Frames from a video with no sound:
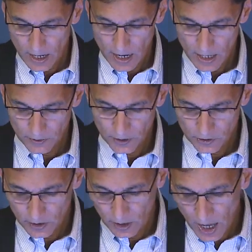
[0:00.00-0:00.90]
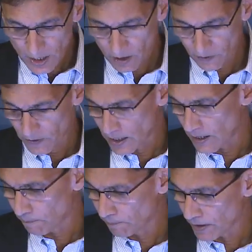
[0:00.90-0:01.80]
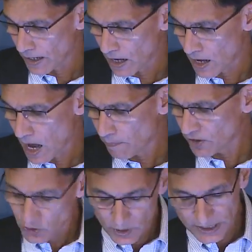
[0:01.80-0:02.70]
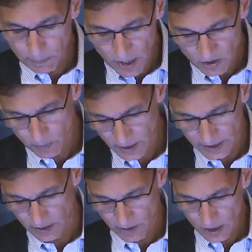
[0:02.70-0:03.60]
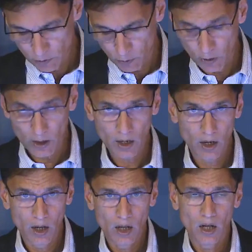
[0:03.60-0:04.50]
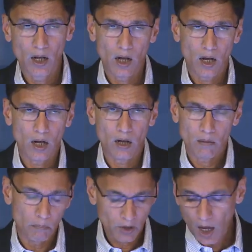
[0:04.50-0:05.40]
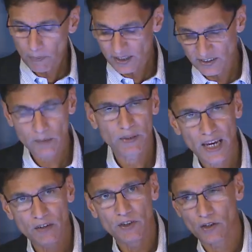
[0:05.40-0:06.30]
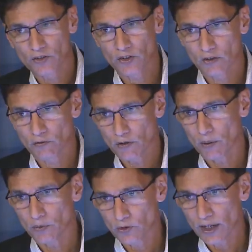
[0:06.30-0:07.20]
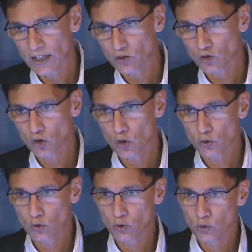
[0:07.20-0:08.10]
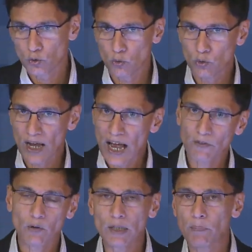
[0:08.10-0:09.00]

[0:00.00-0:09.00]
uh, there's a lot of uh, uh opportunity and possibility, right, for uh, monopolistic behavior of certain firms, right? So to have the right